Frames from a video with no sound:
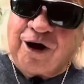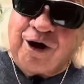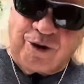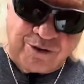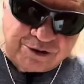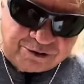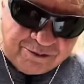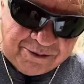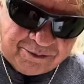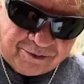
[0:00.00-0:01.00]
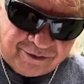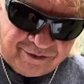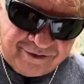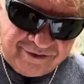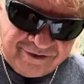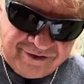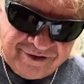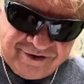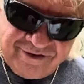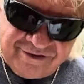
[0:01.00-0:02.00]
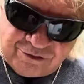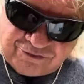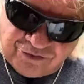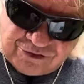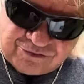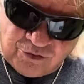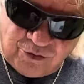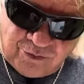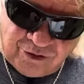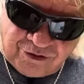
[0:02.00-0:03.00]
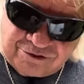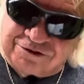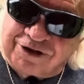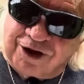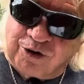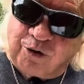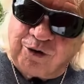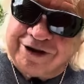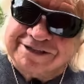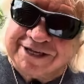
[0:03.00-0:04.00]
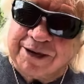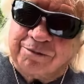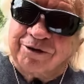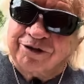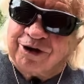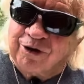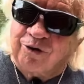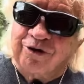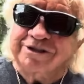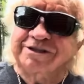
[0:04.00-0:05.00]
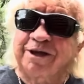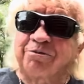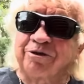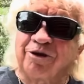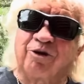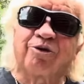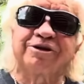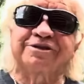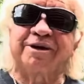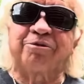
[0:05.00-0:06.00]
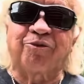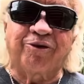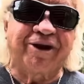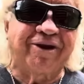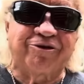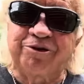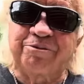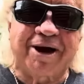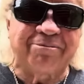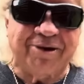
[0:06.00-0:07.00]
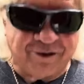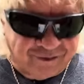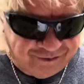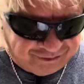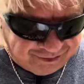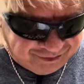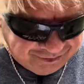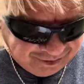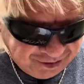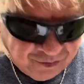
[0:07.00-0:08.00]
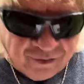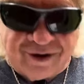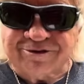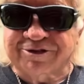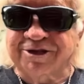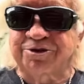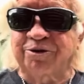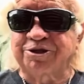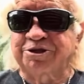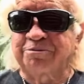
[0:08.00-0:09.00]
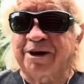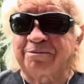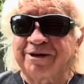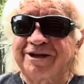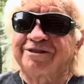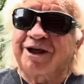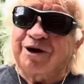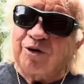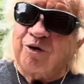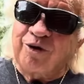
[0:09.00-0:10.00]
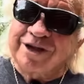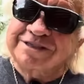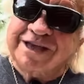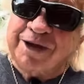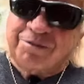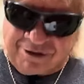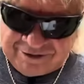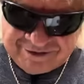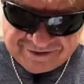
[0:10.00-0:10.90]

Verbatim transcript: Always remember those first four words, the Lord is able, the Lord is able, the Lord is able. Whatever you might be going through, whatever situation you might be in, the Lord is able.